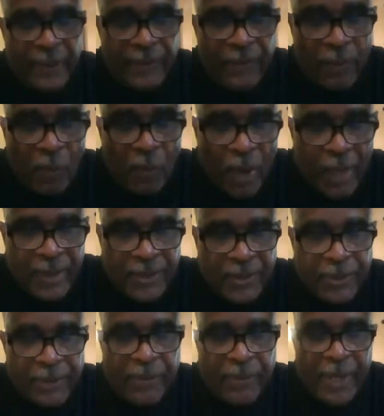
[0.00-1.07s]
the one
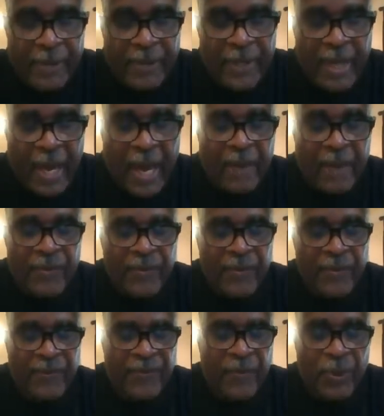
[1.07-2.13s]
supreme God were
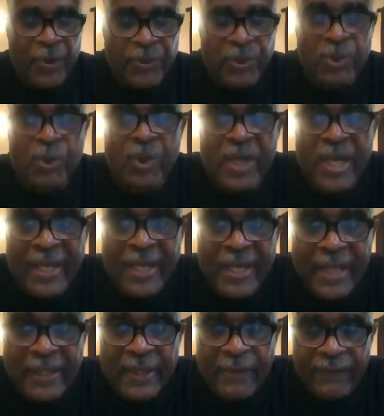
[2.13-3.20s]
referred to
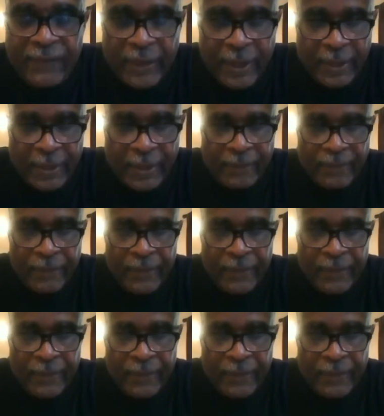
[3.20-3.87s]
collectively